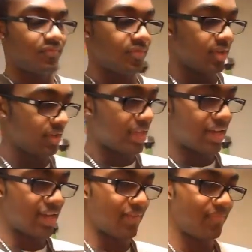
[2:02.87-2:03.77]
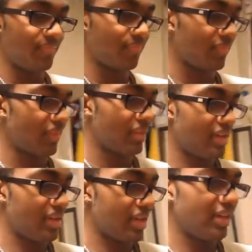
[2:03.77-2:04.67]
figure that out.
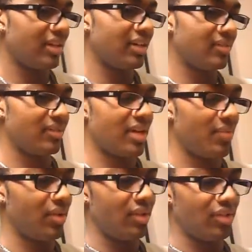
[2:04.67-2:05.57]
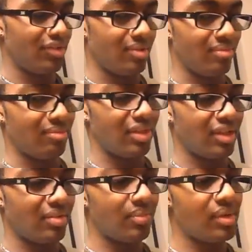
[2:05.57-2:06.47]
I've been doing this for
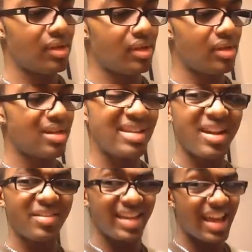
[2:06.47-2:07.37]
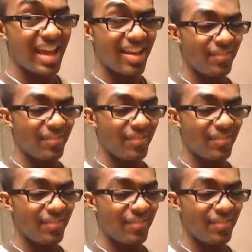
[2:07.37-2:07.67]
maybe 1.5 hours.